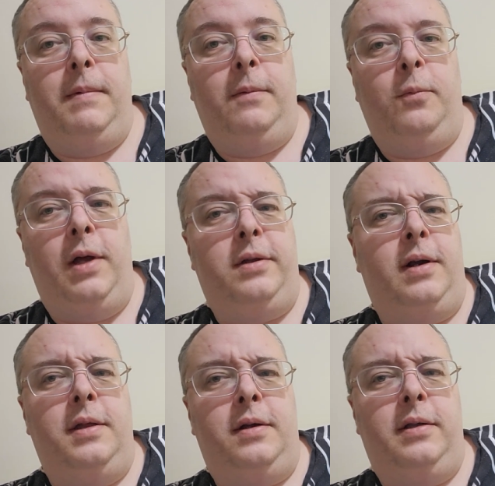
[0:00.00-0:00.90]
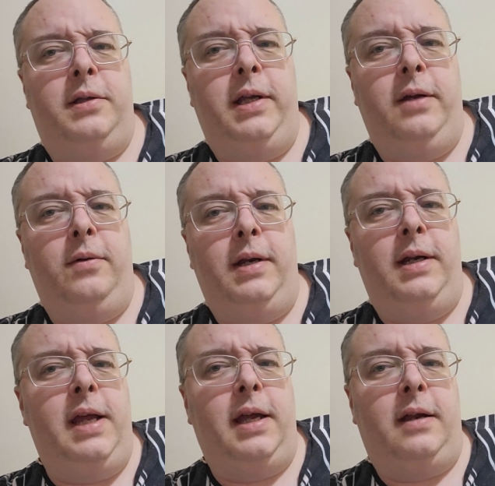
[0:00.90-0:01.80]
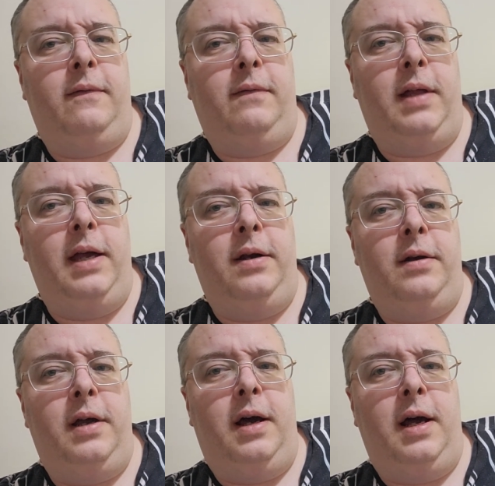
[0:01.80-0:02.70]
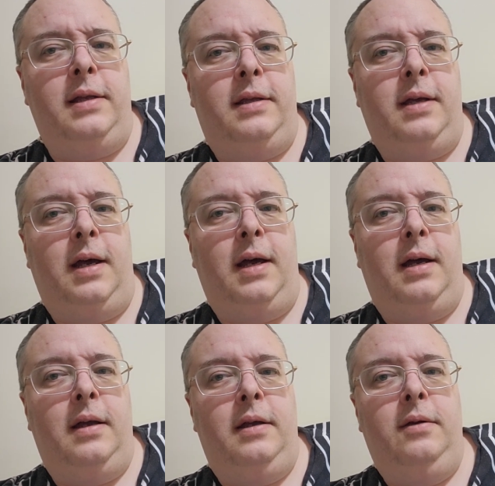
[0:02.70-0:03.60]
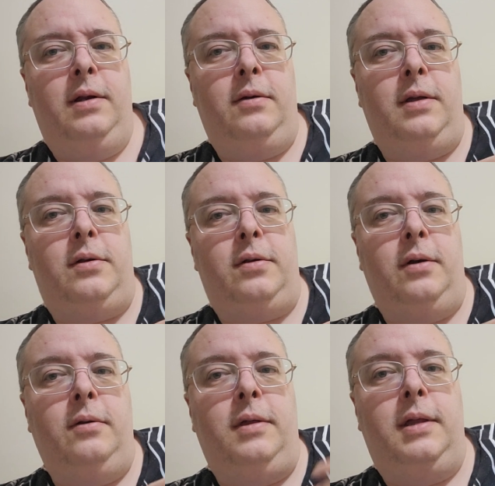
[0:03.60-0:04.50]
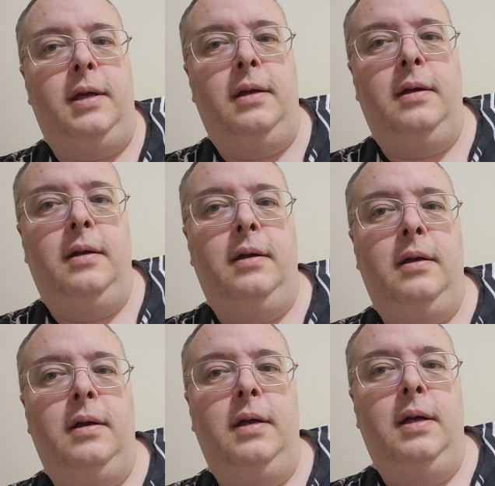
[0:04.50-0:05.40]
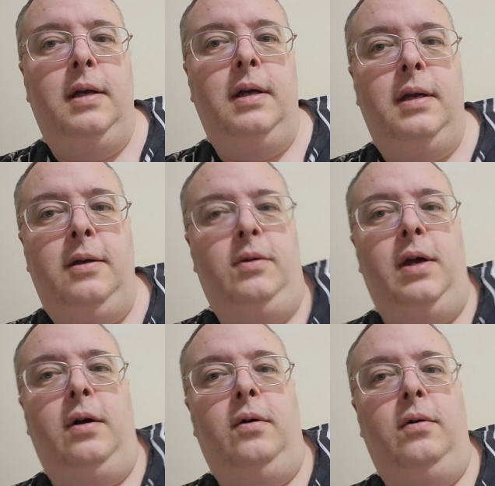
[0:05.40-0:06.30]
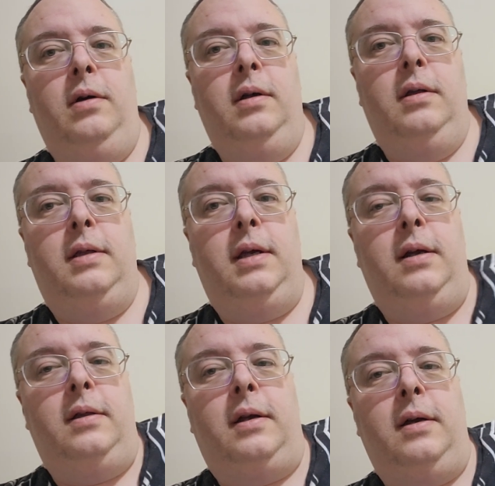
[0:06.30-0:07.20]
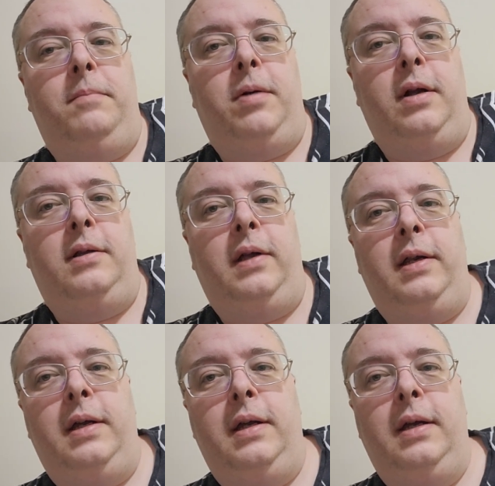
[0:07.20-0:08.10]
whether others see you in a negative light or not, you know the truth. You know that you're the good person.